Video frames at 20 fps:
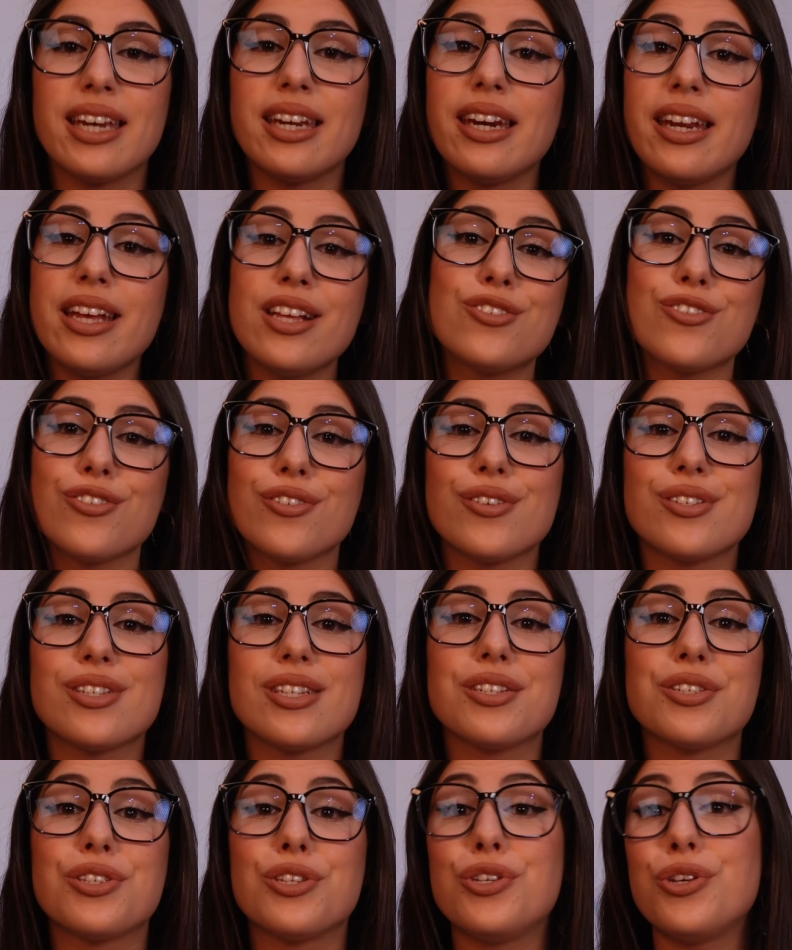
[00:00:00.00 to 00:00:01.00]
it
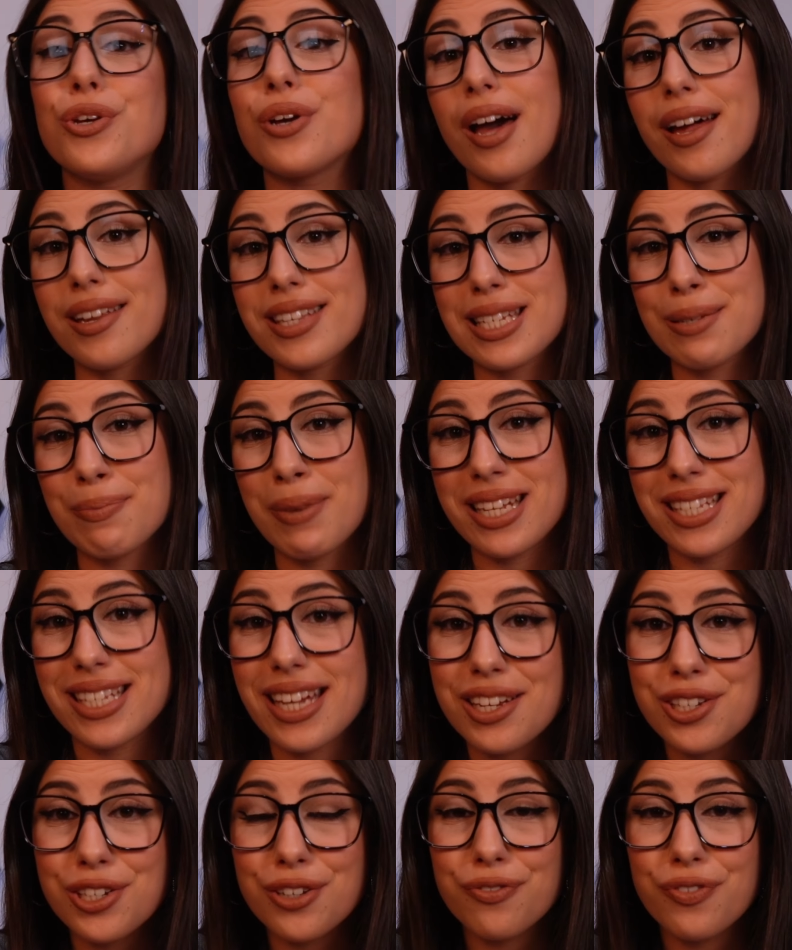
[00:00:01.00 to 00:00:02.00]
introduces the new
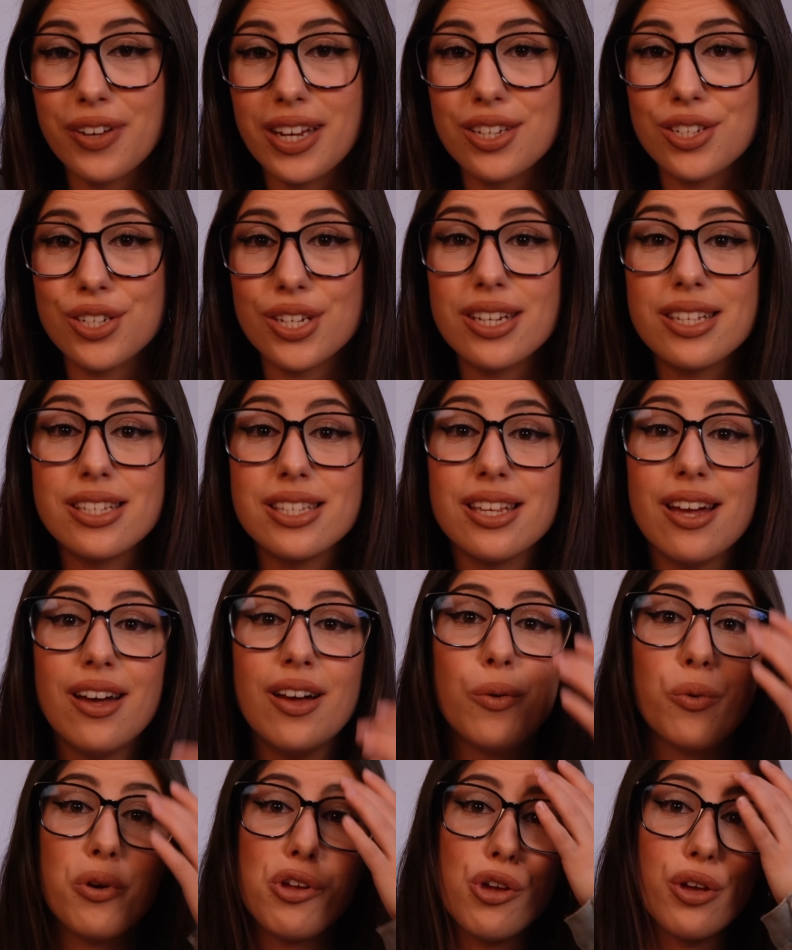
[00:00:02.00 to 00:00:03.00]
customization features
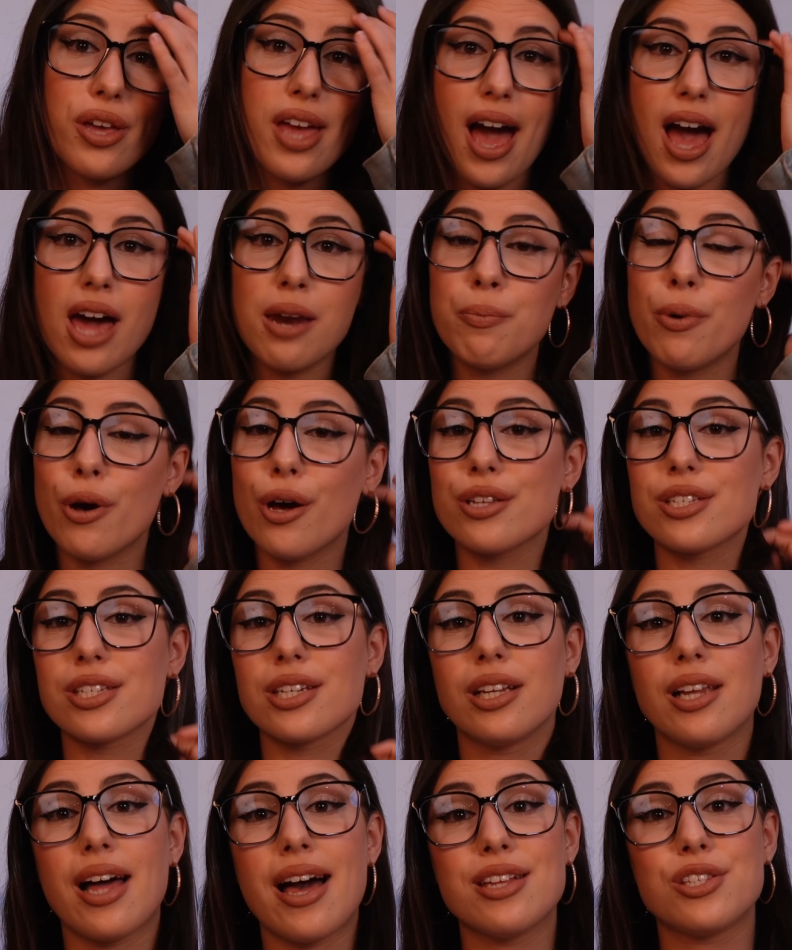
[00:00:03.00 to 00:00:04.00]
where you can
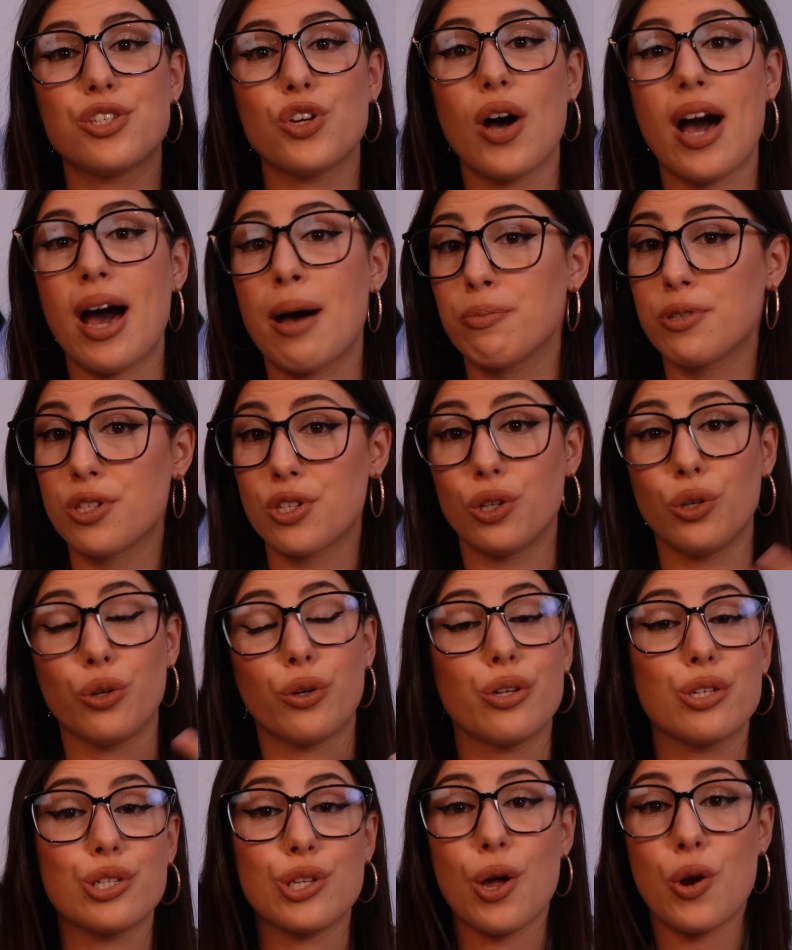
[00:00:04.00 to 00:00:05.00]
personalize your apps to look
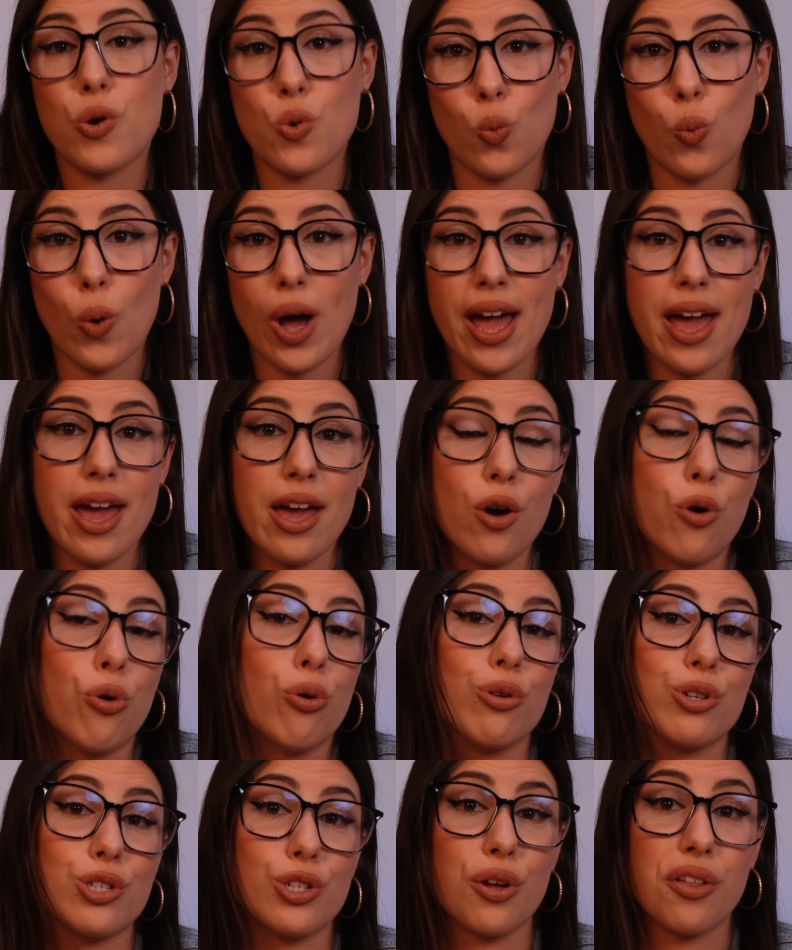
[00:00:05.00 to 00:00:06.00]
a certain way or
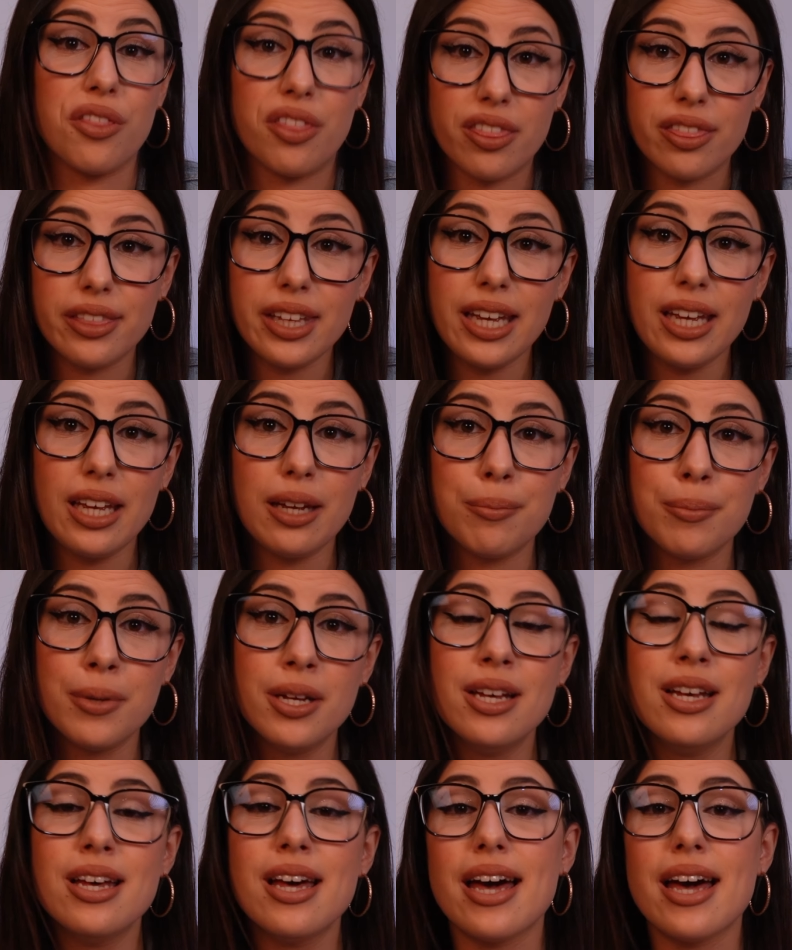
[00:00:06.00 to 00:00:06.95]
a certain theme,